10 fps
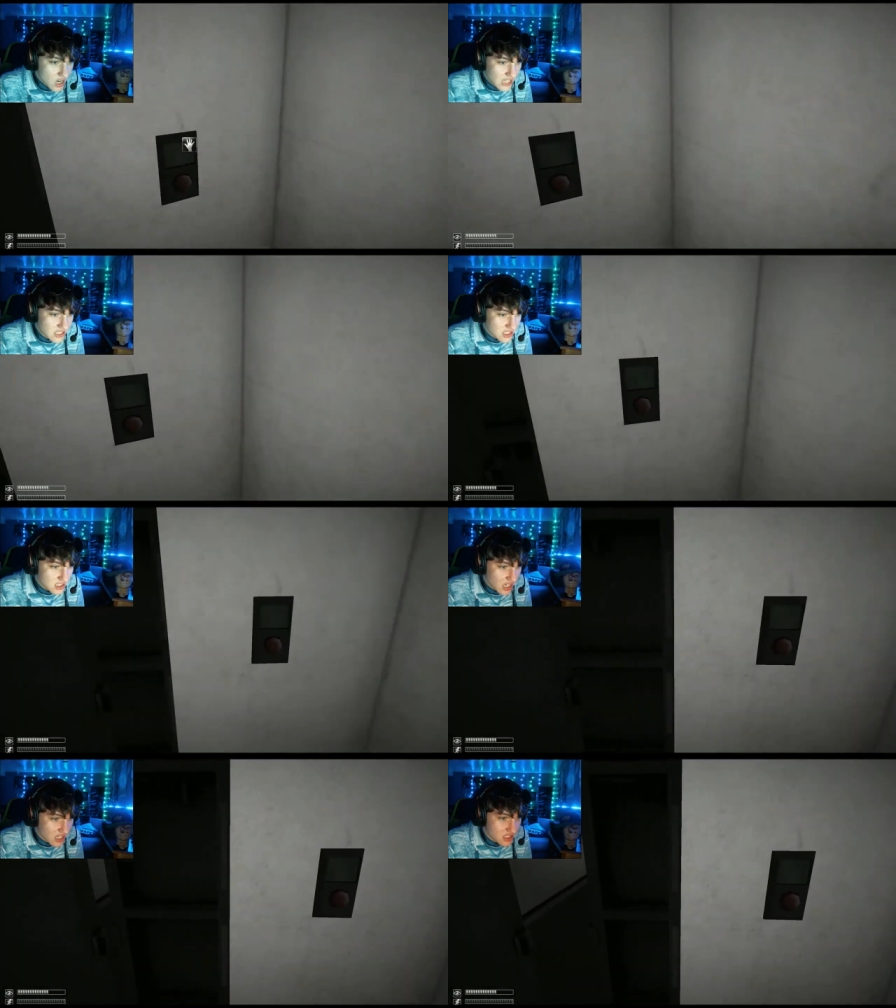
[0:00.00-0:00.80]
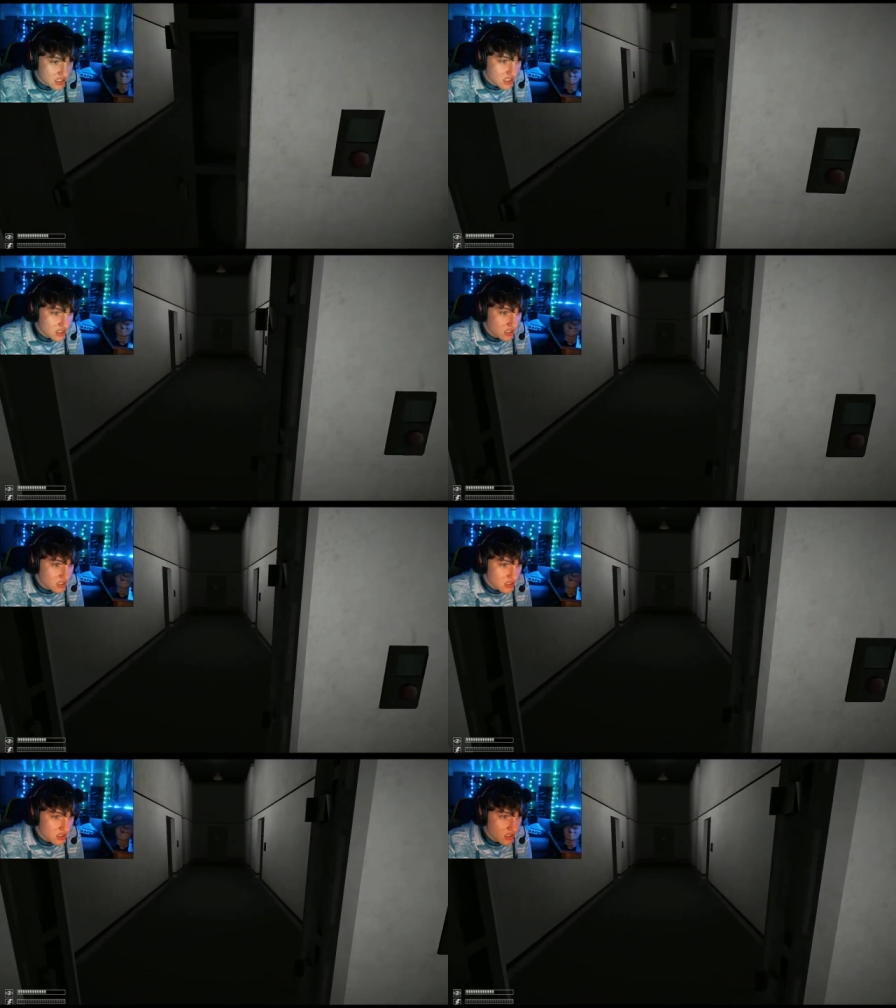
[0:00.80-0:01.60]
I just... I just...
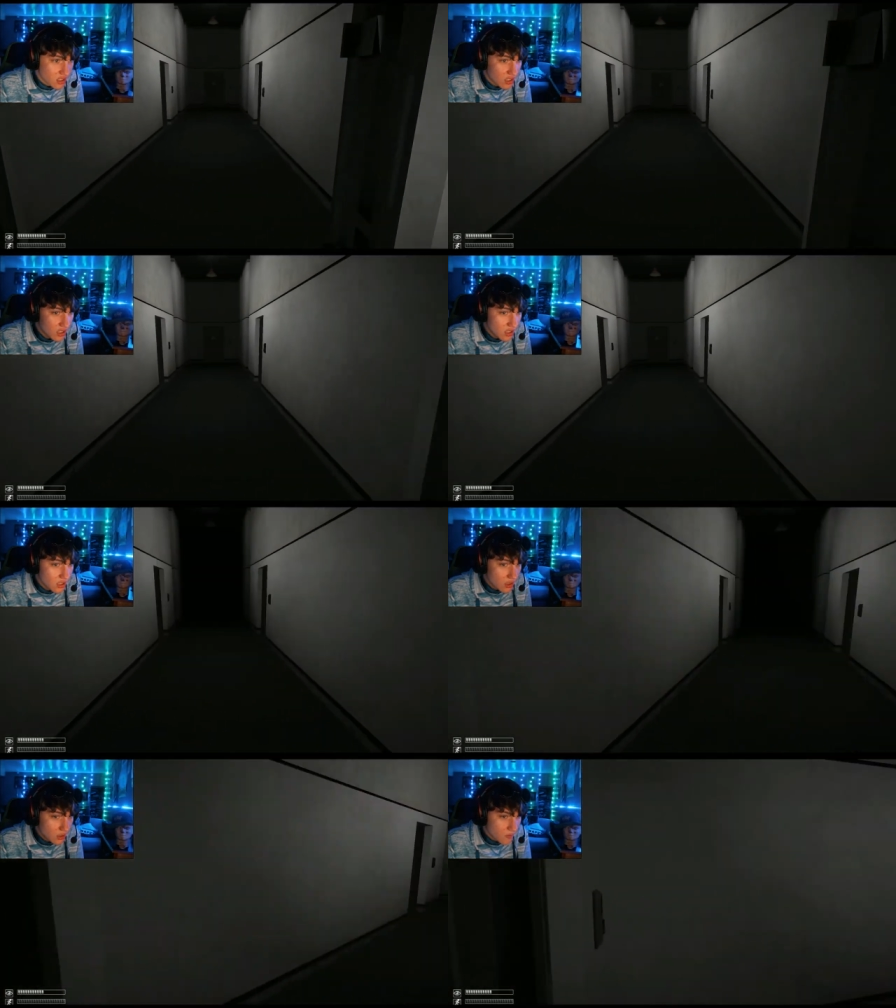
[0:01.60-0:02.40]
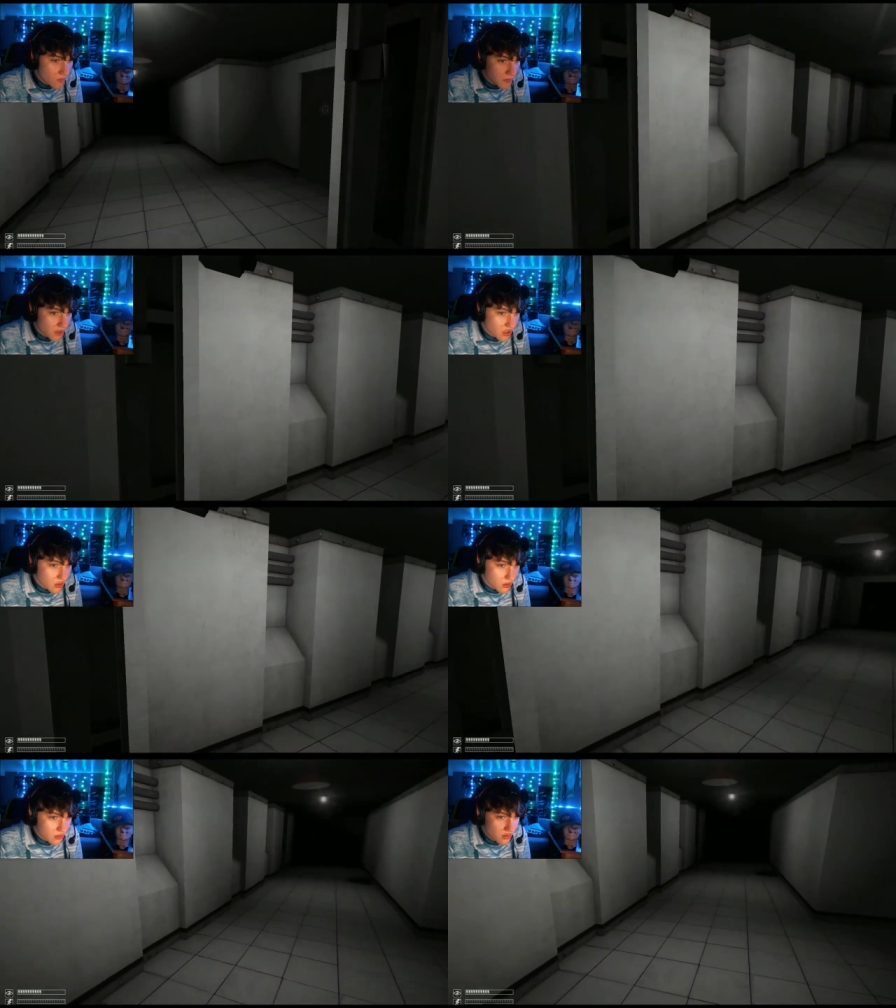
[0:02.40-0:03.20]
Uh,
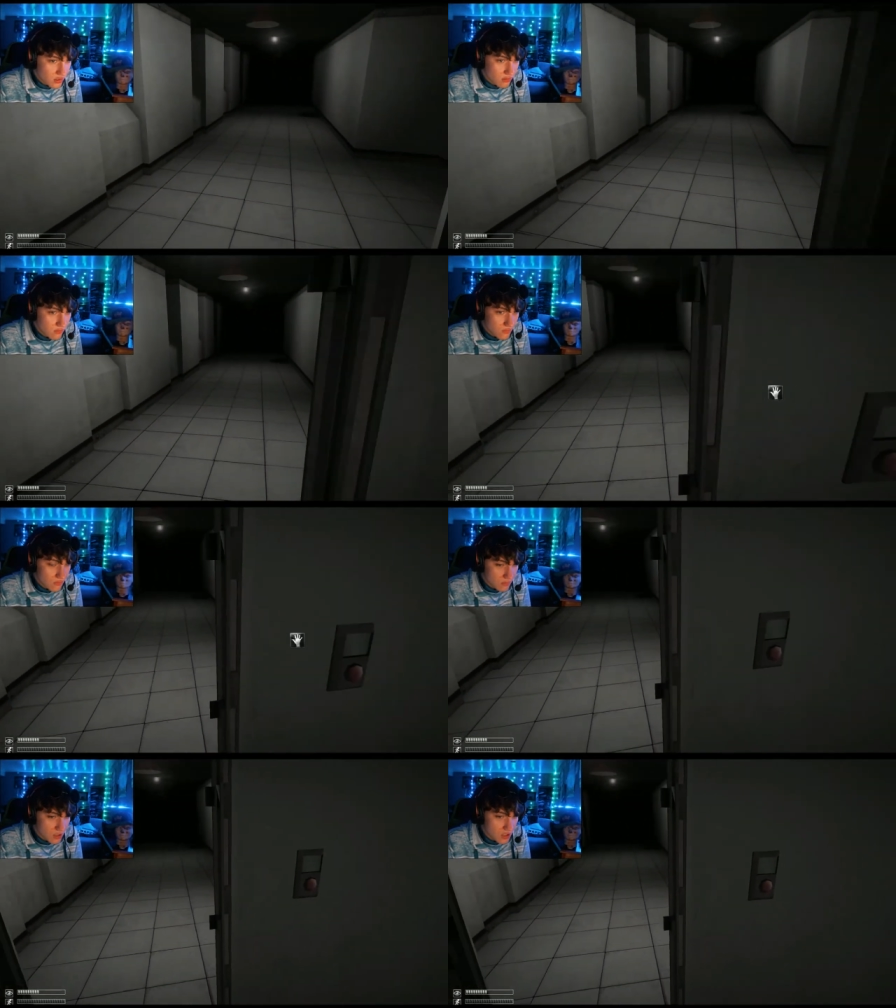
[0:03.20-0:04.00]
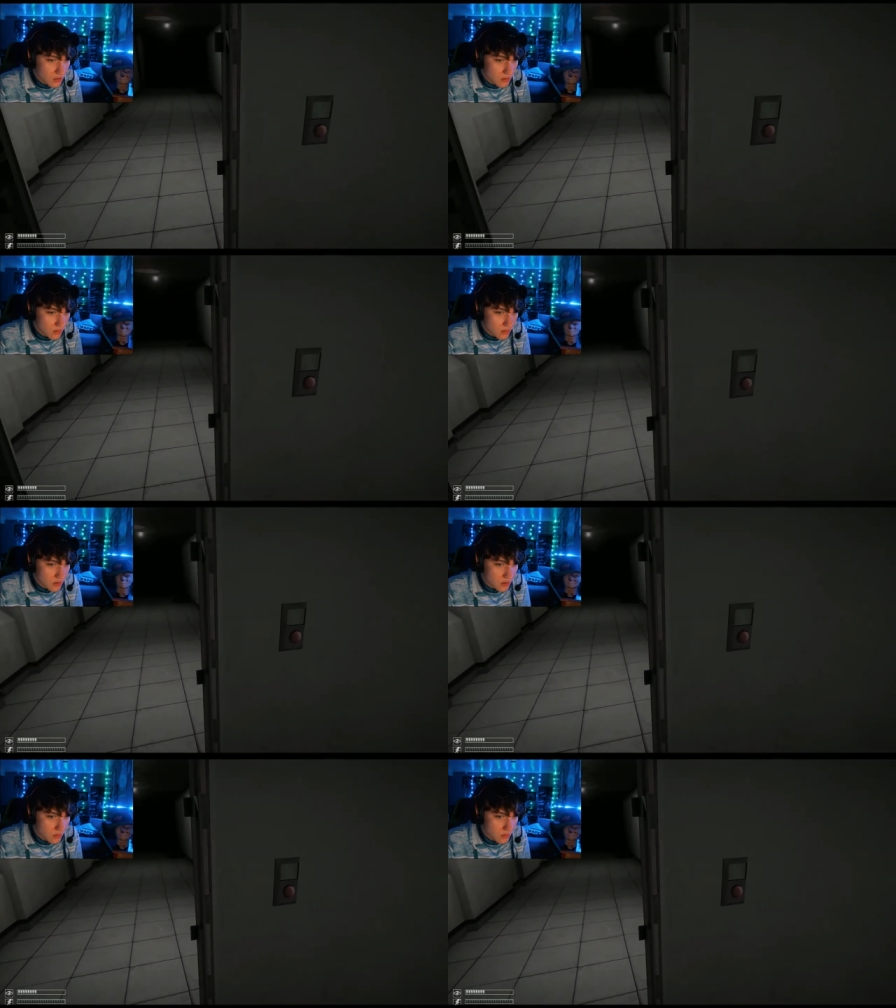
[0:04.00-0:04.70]
follow the... You, you,